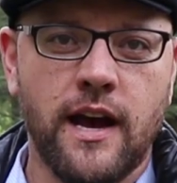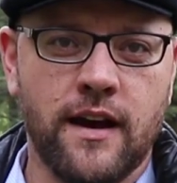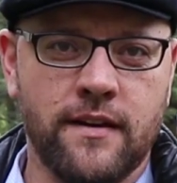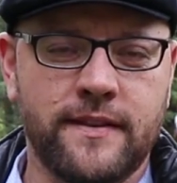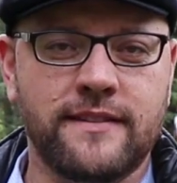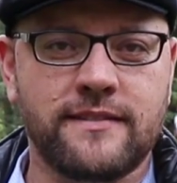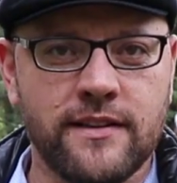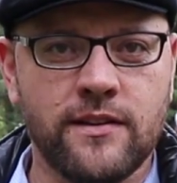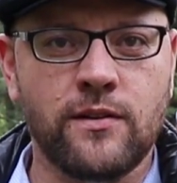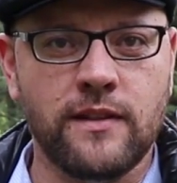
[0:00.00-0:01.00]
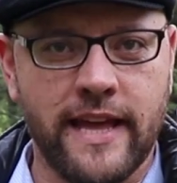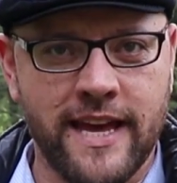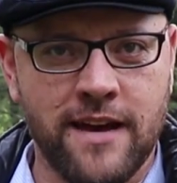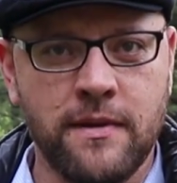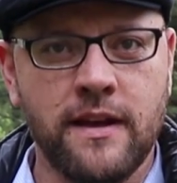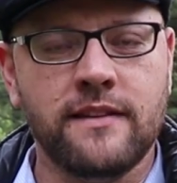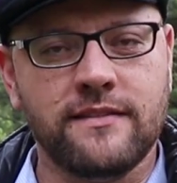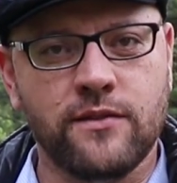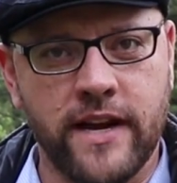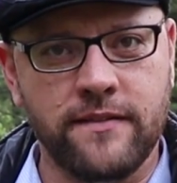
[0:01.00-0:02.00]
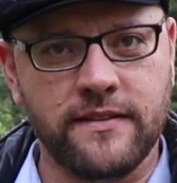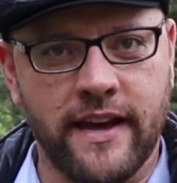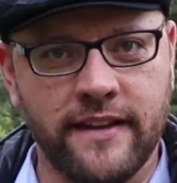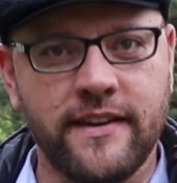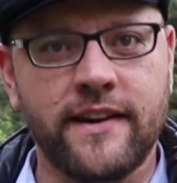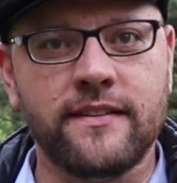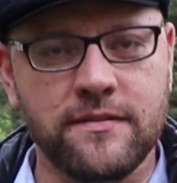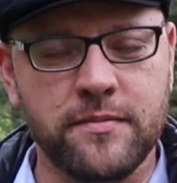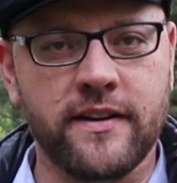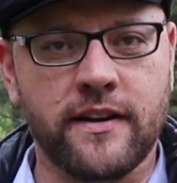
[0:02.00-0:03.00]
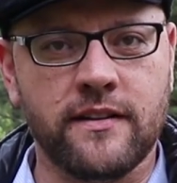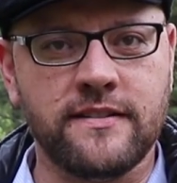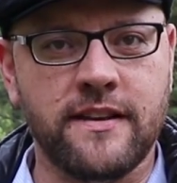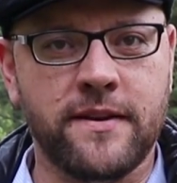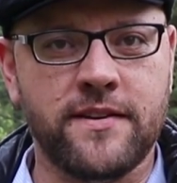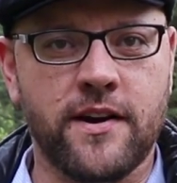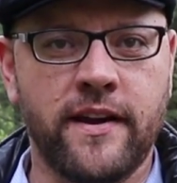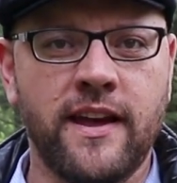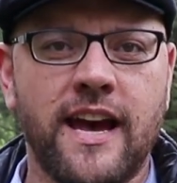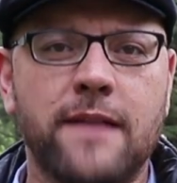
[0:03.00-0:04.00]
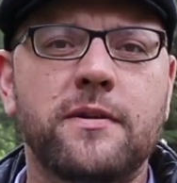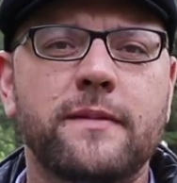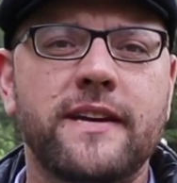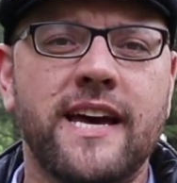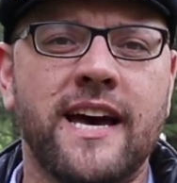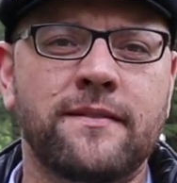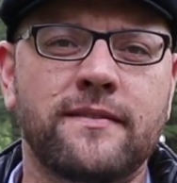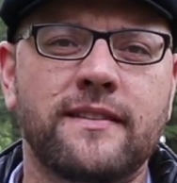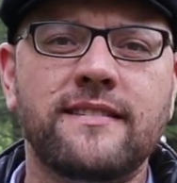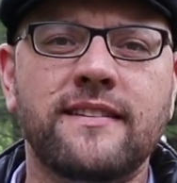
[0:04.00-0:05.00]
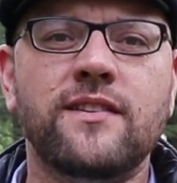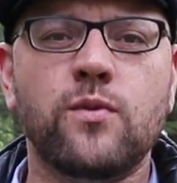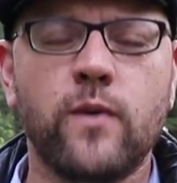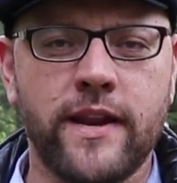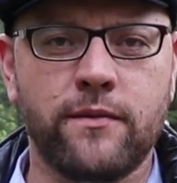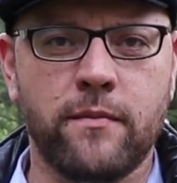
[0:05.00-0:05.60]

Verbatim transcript: of these little lamb grave sites here at this particular cemetery. I probably have less than 20